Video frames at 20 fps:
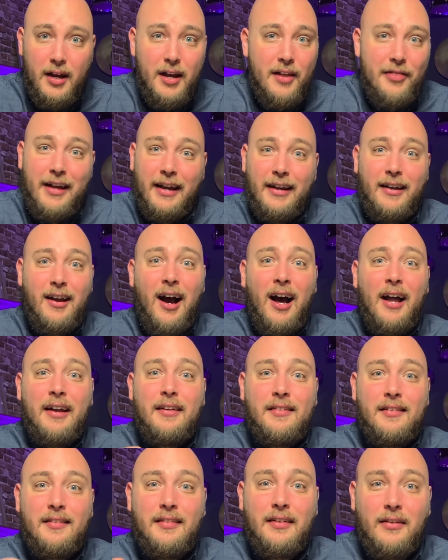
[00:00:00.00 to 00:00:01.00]
that God
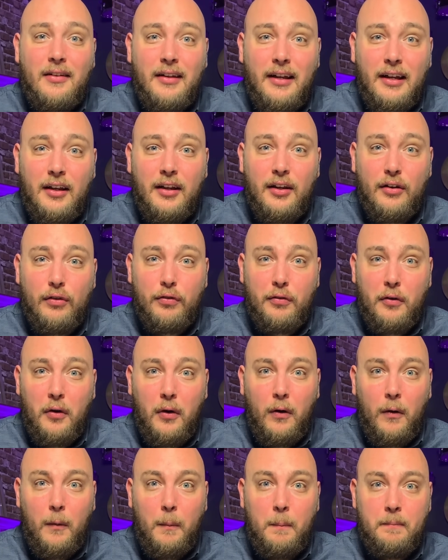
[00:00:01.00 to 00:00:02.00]
is still in
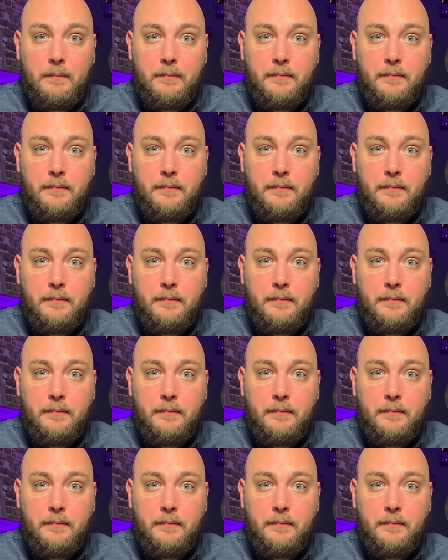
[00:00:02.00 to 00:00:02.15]
control.